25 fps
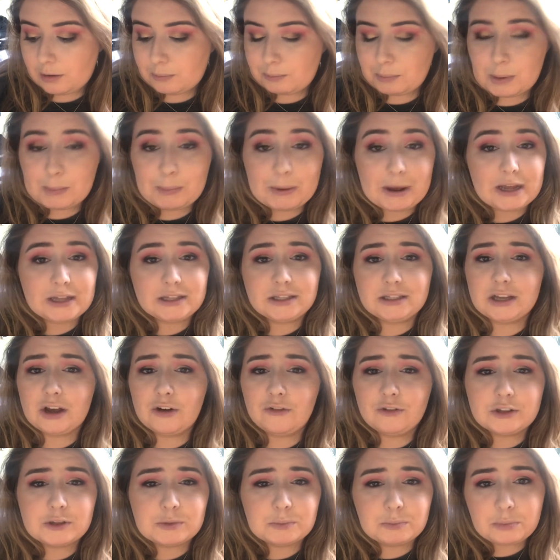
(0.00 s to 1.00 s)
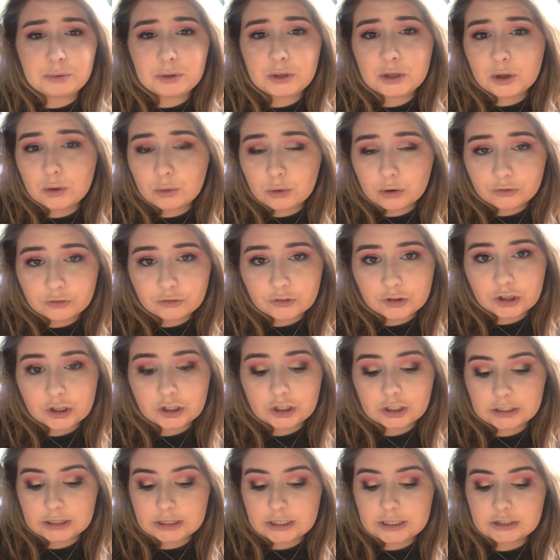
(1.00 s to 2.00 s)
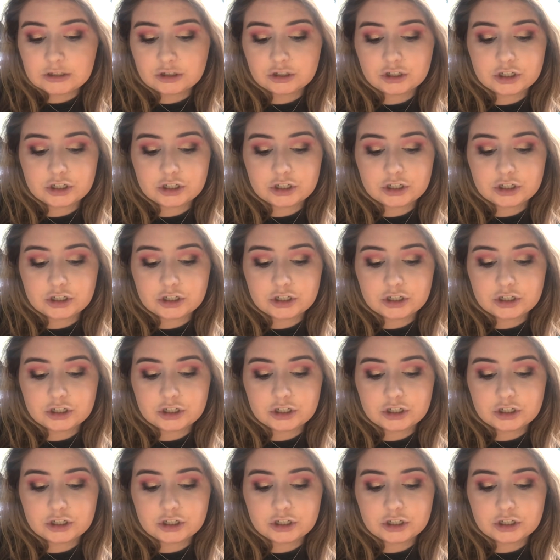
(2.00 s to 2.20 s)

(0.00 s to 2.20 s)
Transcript: But by itself, it's beautiful. These are